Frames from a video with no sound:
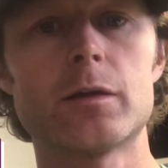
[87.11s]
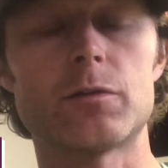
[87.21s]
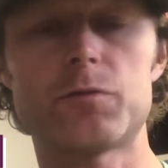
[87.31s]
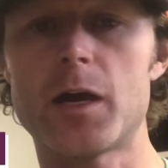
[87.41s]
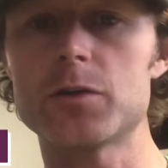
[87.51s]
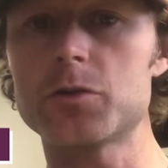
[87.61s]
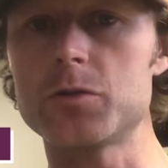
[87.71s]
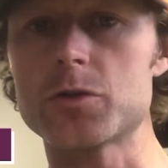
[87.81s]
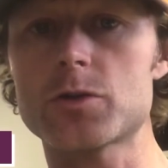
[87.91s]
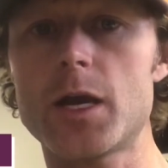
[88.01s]
to
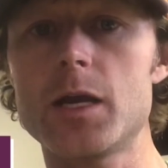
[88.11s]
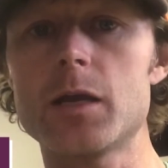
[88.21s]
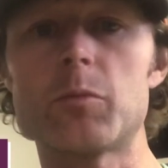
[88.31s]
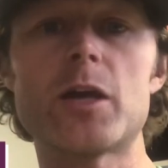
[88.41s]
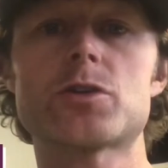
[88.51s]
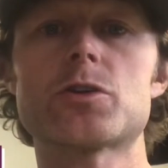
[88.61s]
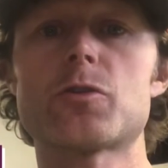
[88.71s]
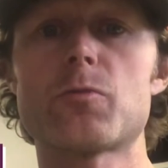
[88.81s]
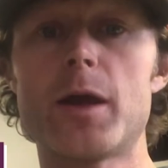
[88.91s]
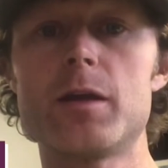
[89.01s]
fine-tune your training and make sure
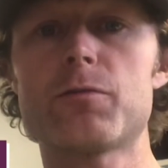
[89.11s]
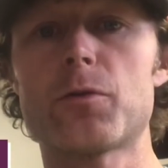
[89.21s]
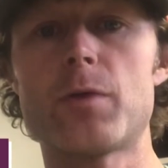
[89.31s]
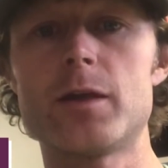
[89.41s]
you're ready for